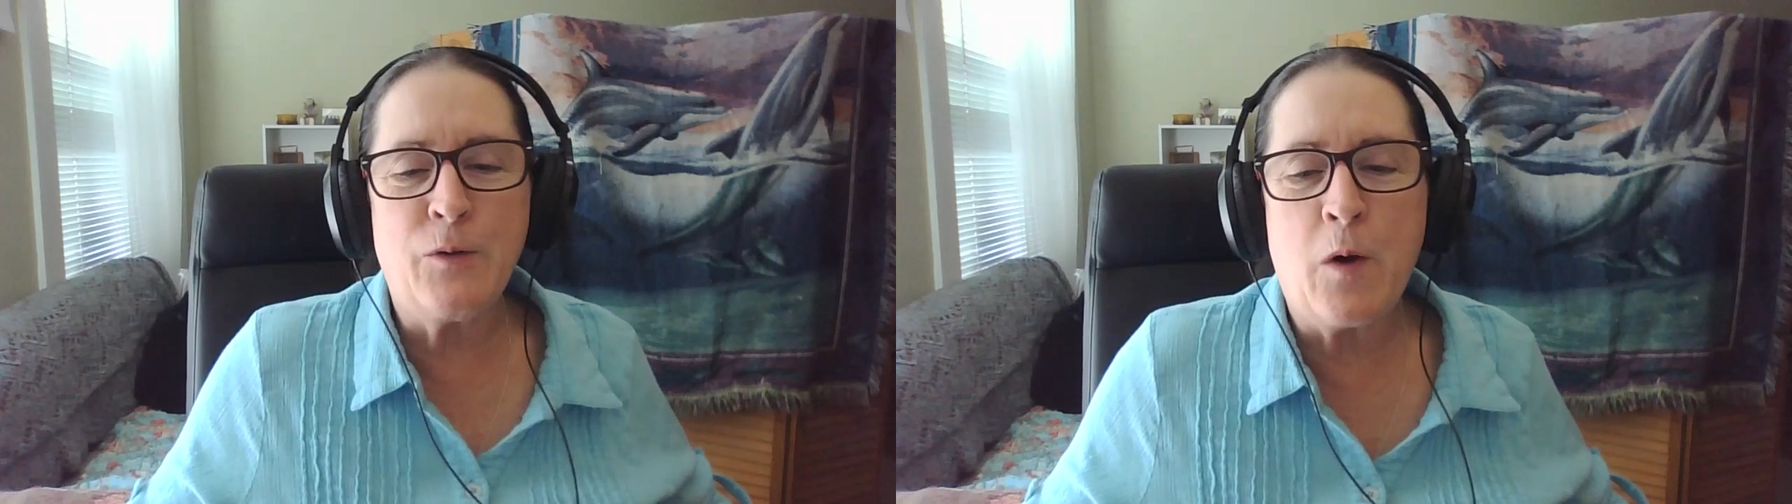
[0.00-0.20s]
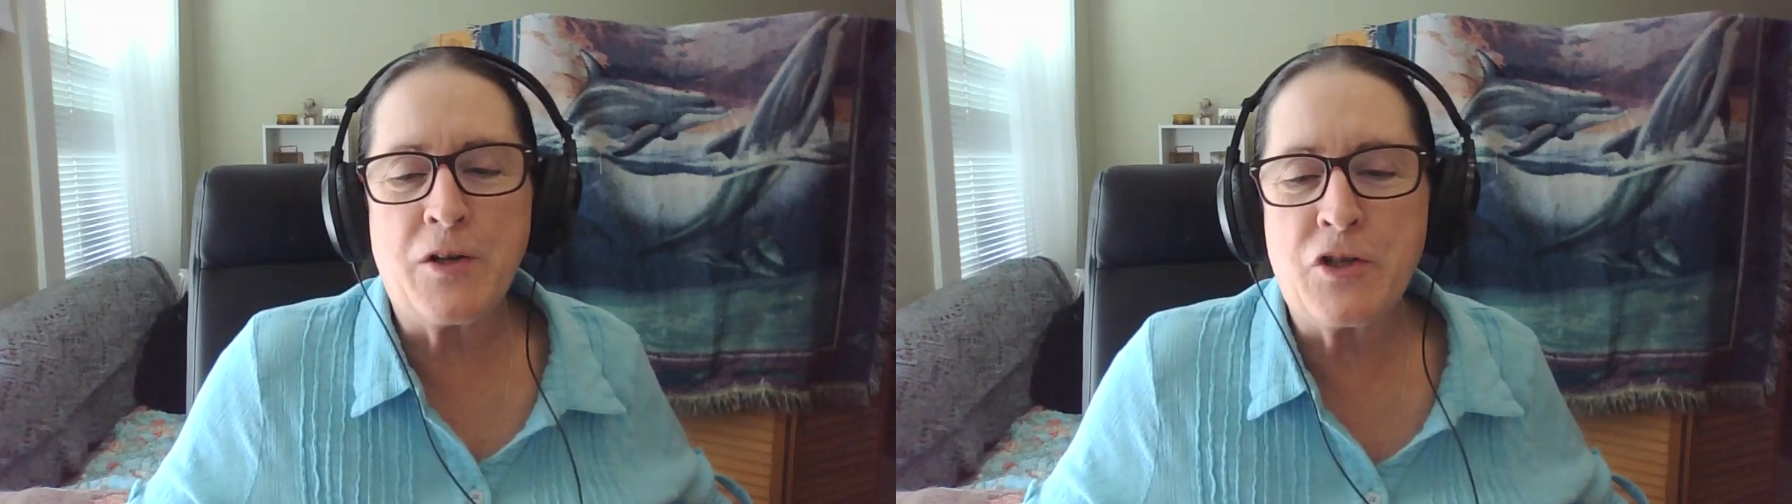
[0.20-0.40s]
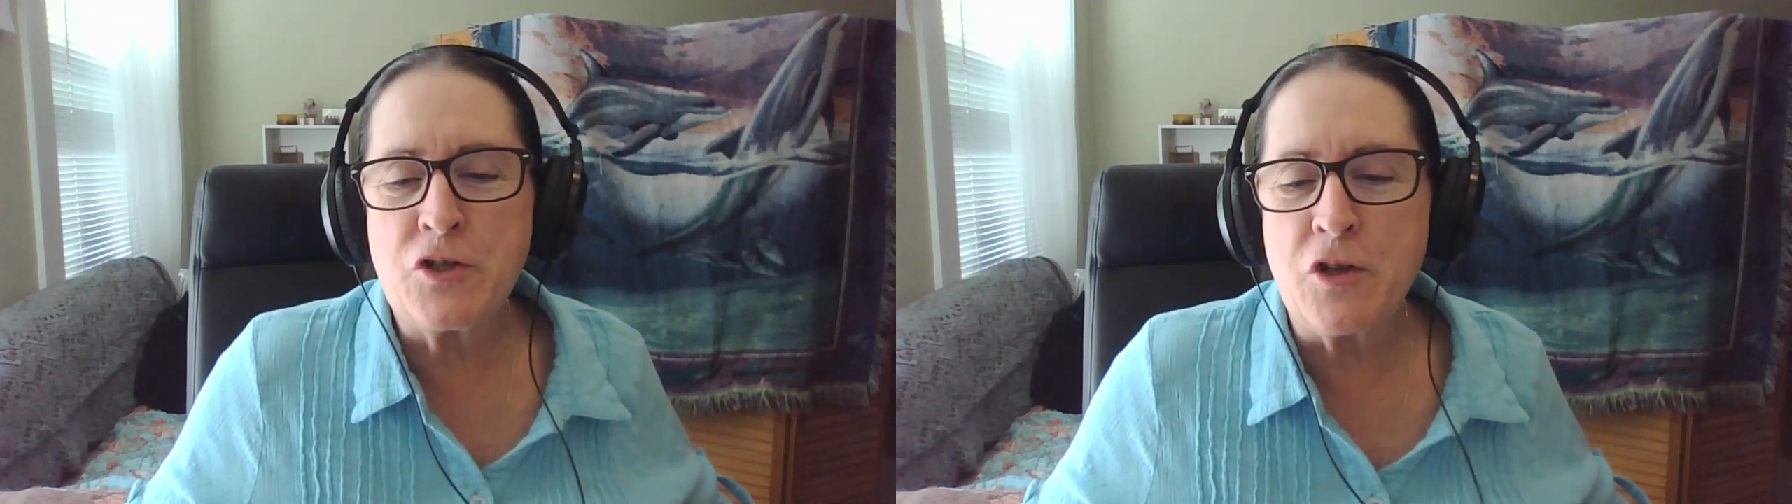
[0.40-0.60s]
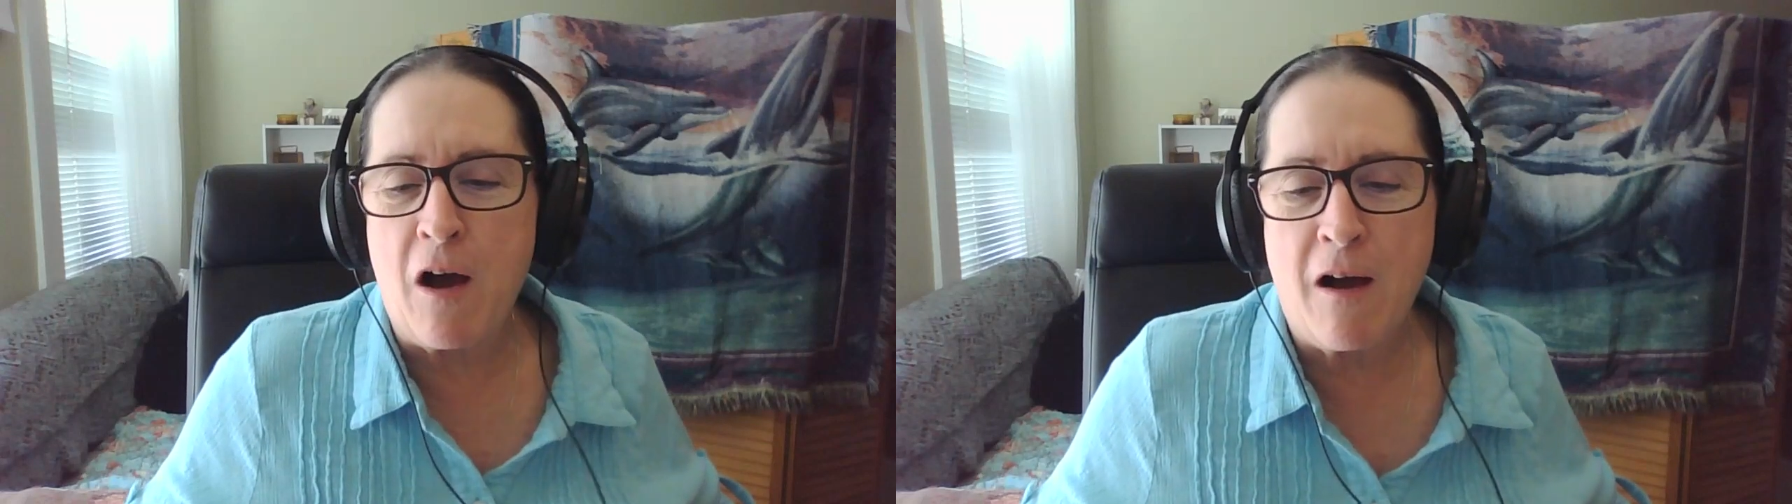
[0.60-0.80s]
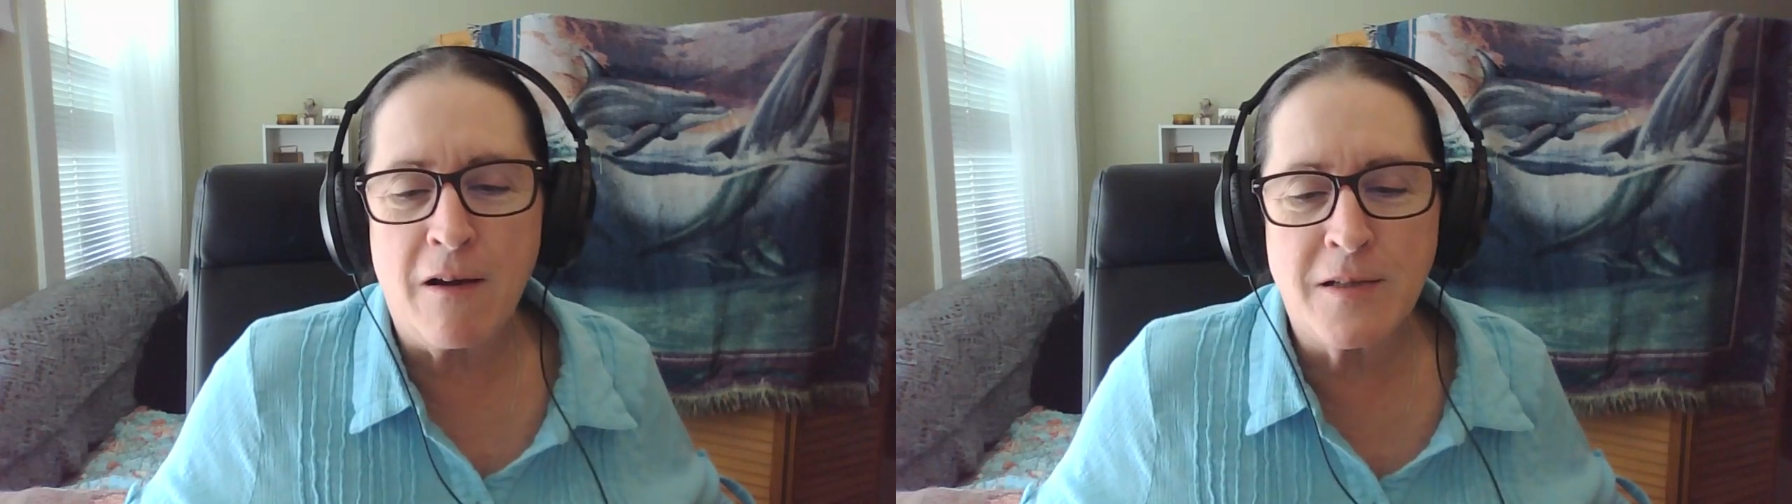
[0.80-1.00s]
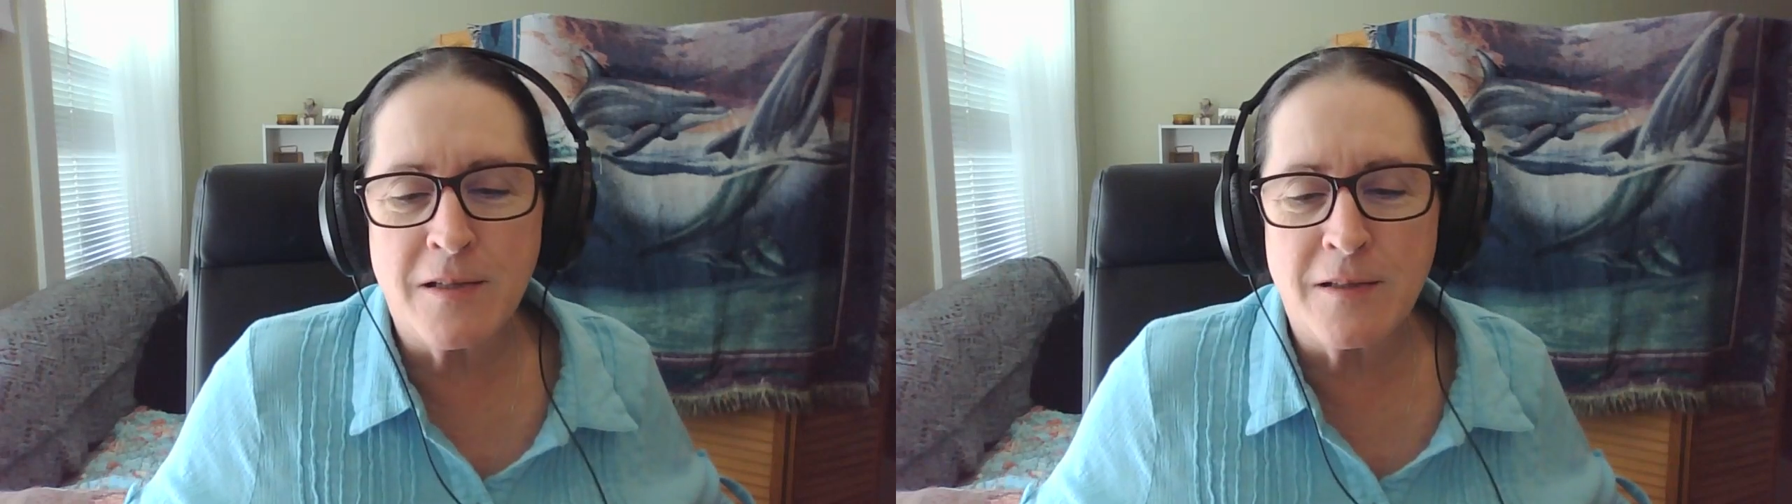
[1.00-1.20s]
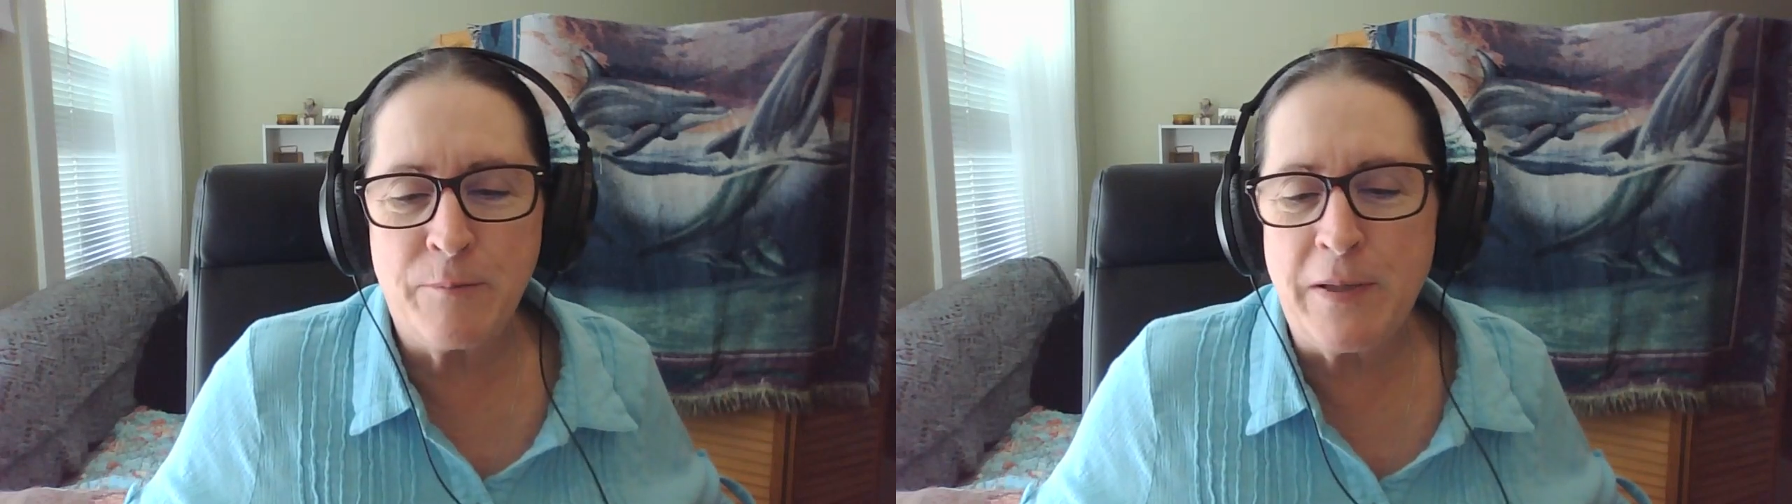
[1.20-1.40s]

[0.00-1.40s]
watch dogs